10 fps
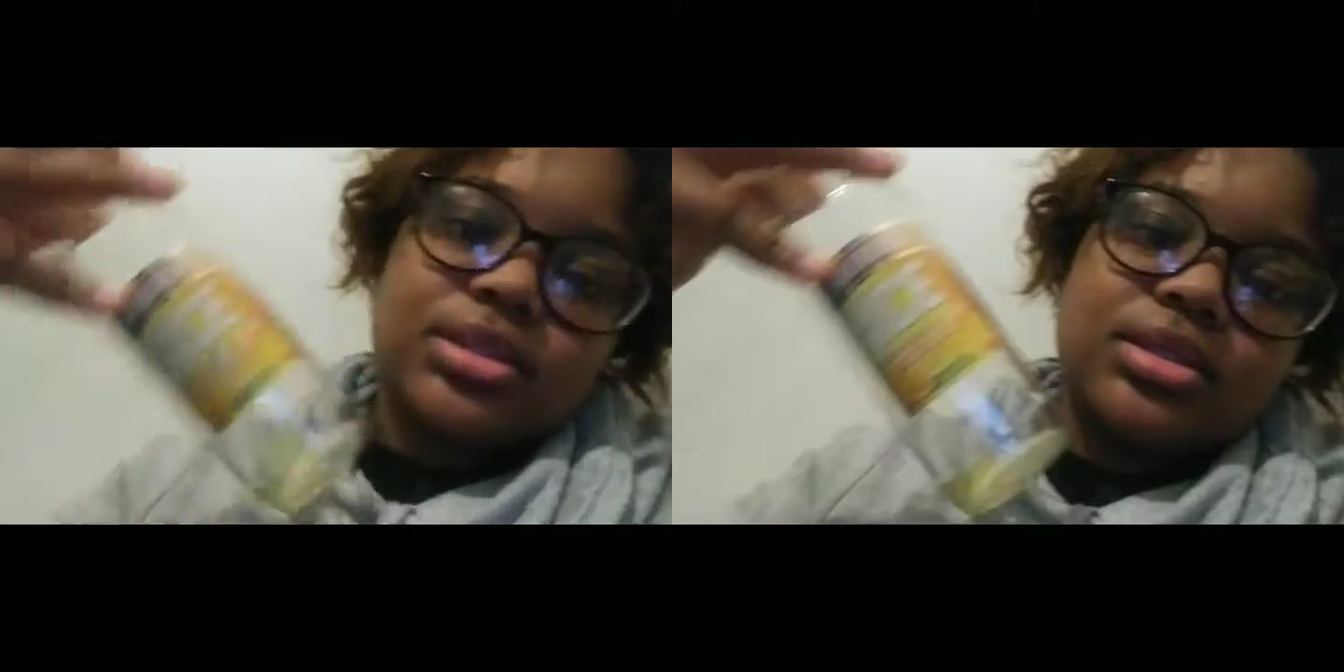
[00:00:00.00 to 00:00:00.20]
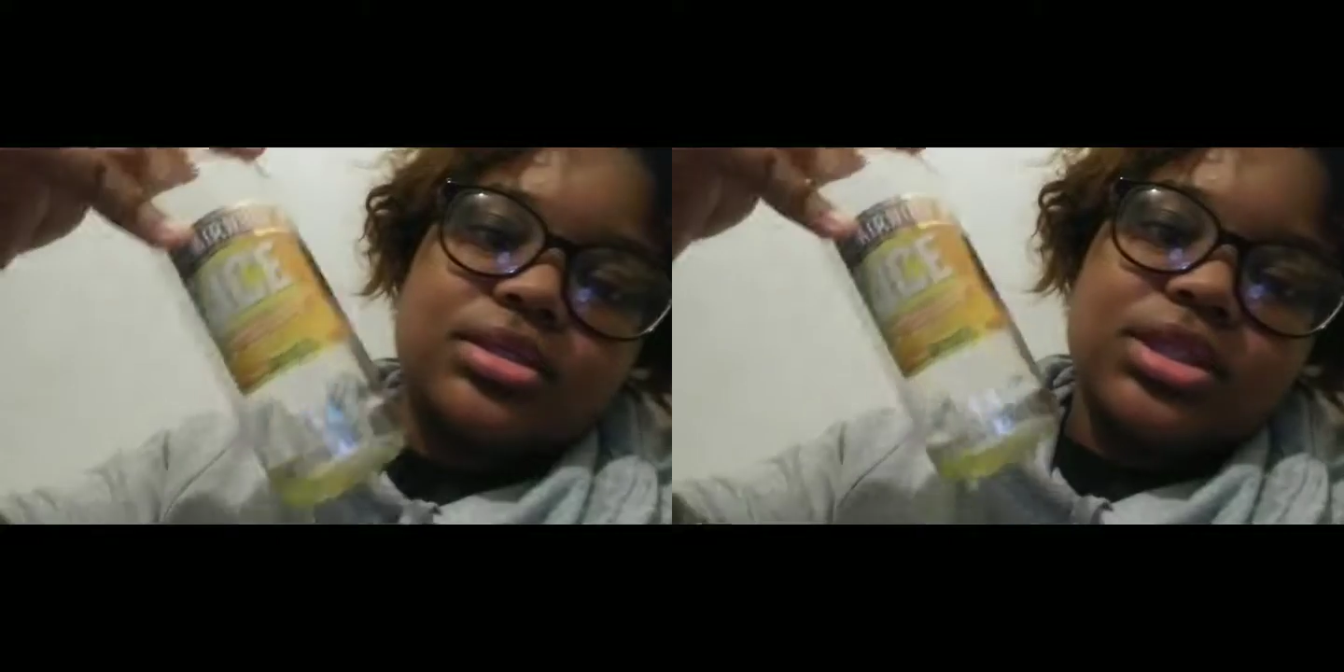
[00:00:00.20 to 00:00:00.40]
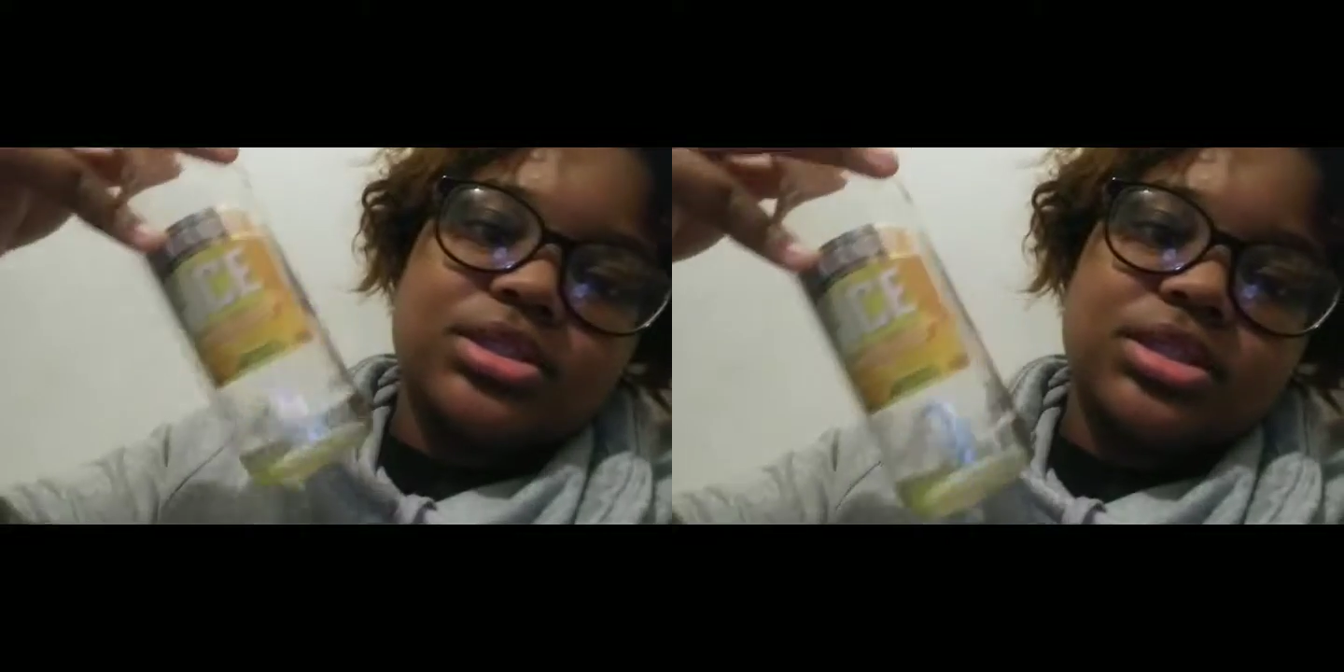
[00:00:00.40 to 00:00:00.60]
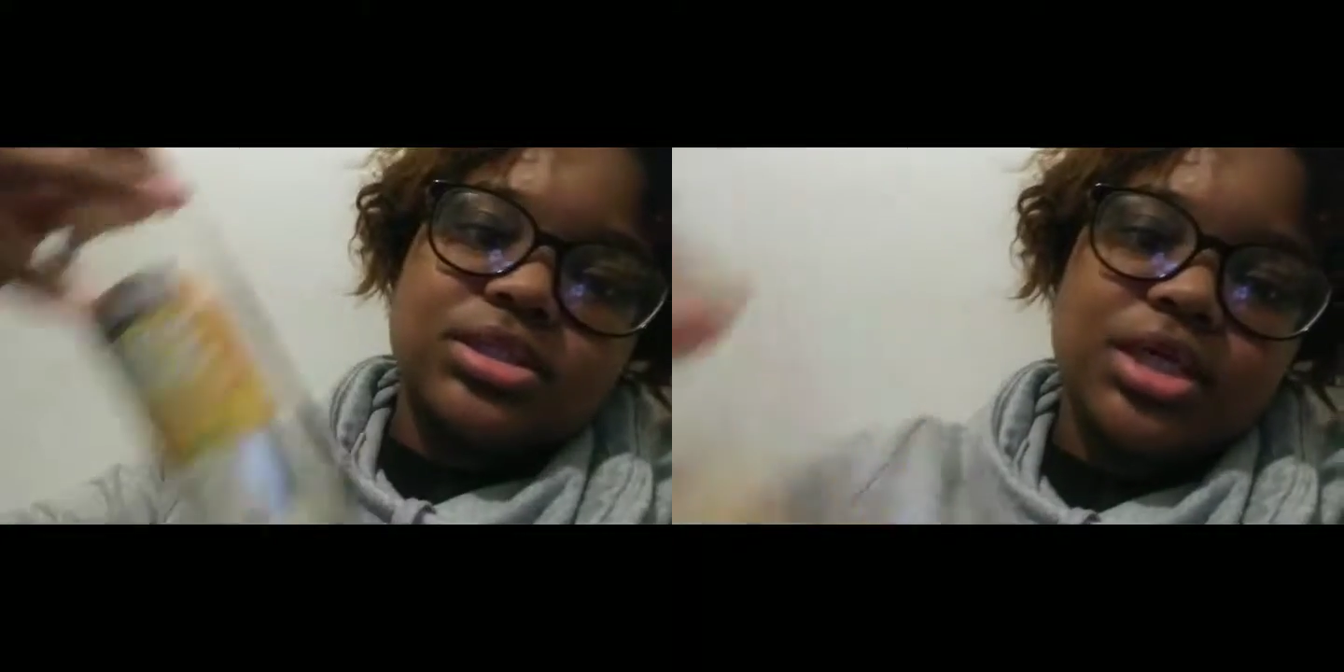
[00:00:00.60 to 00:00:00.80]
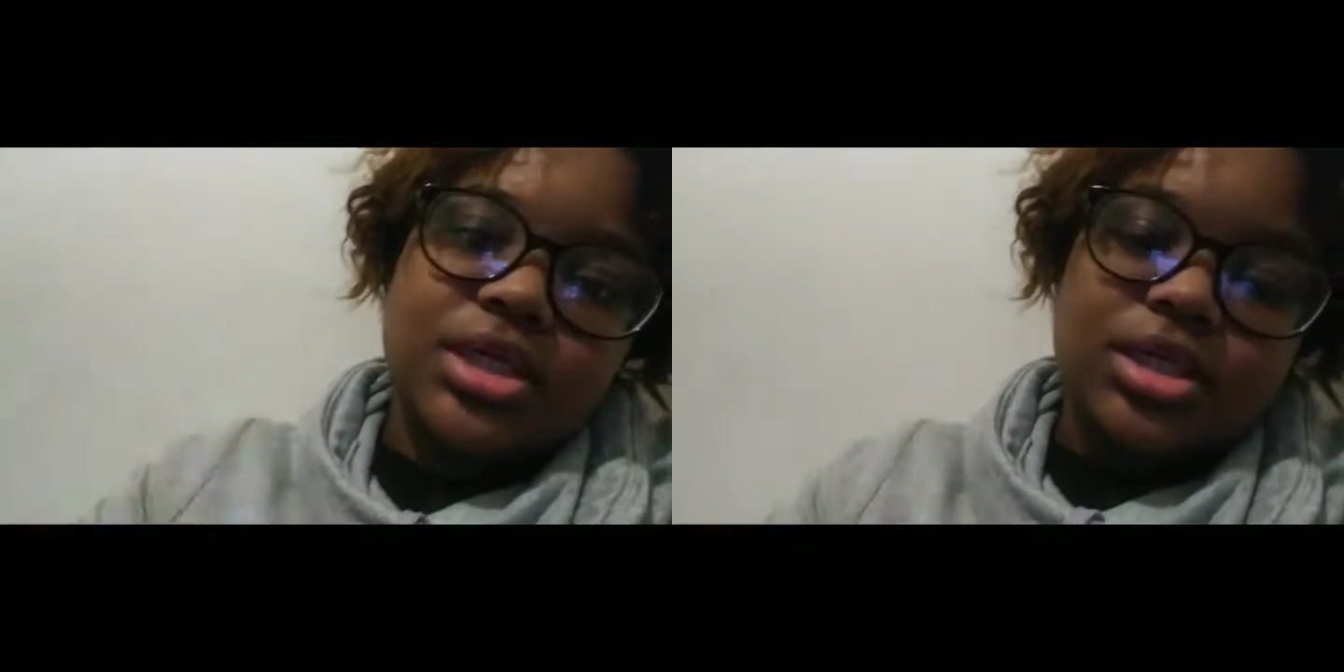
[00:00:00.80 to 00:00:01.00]
this is
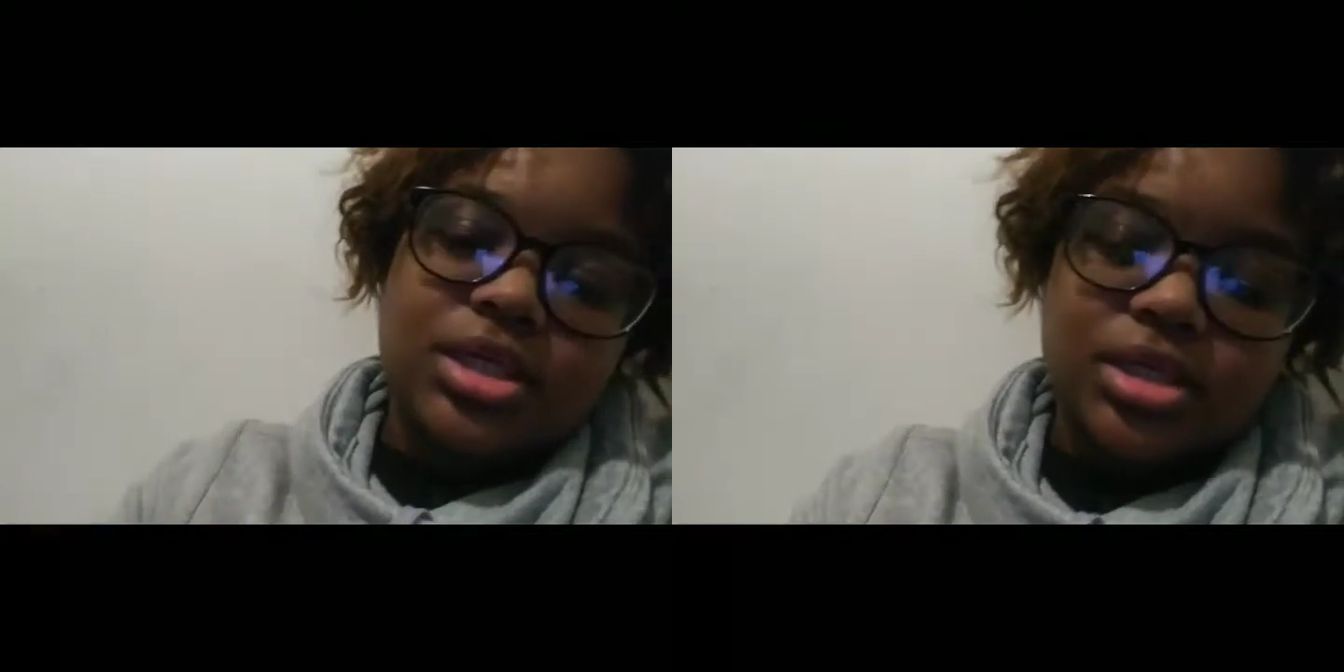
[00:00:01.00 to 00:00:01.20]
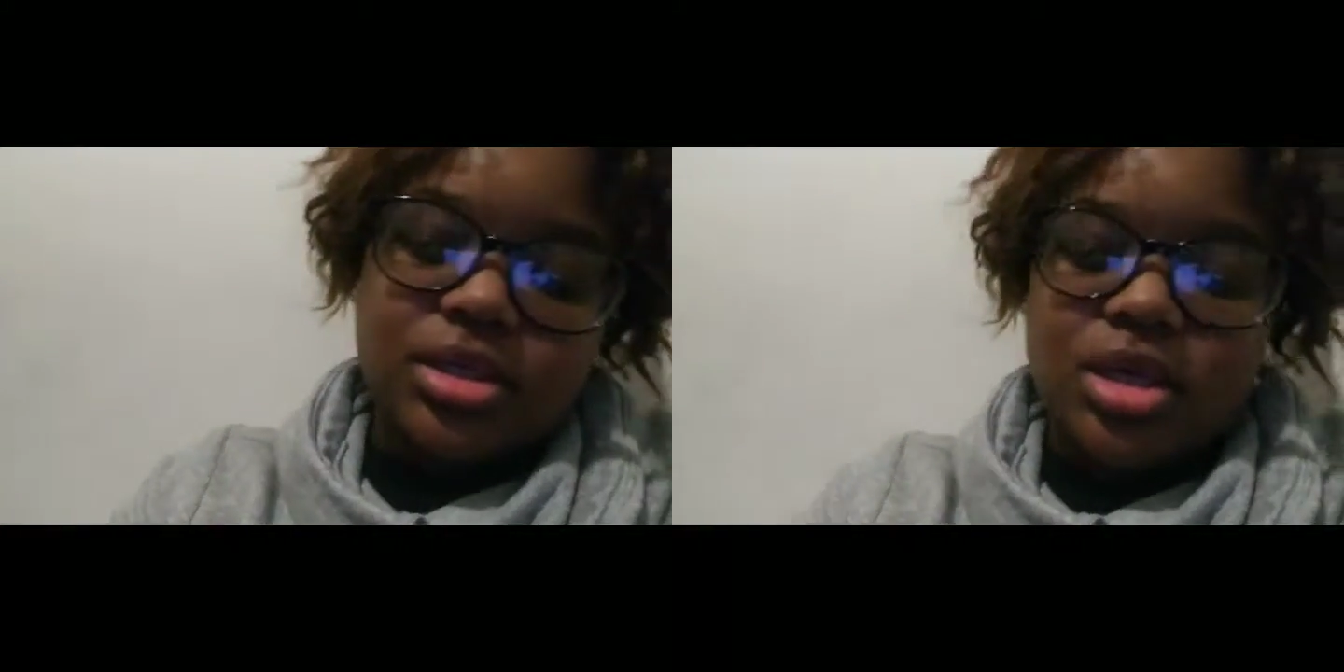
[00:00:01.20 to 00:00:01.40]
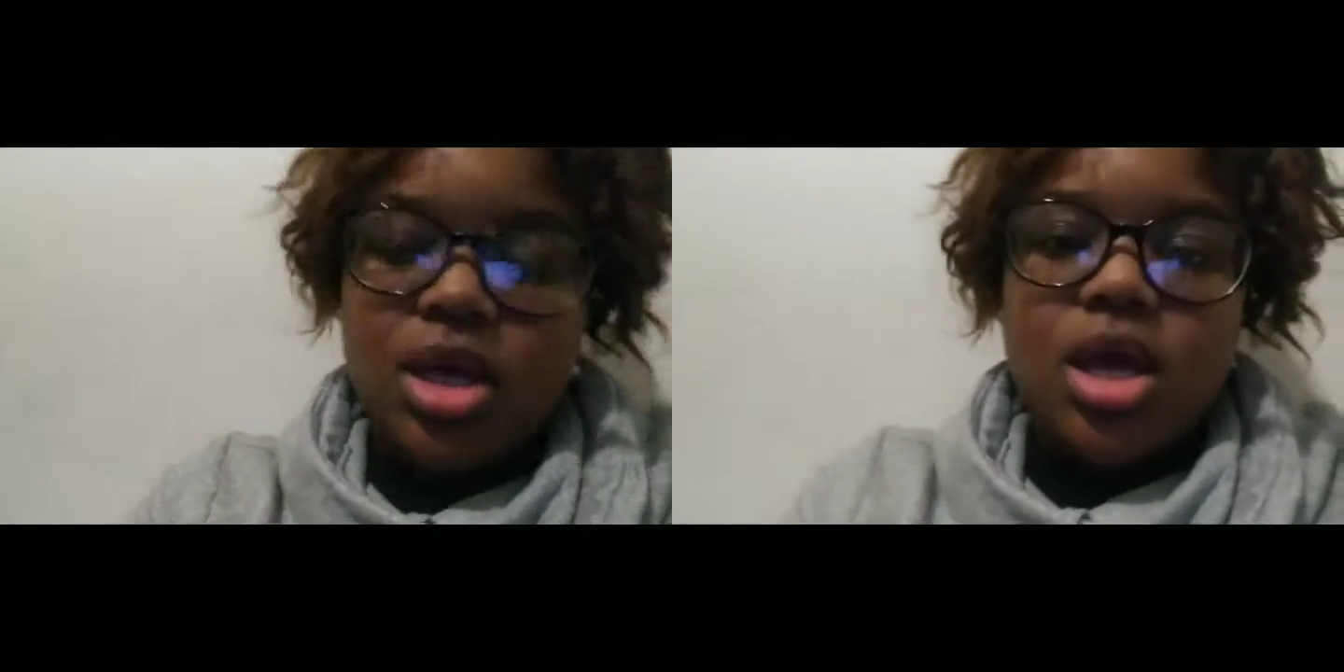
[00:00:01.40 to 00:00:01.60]
hidden in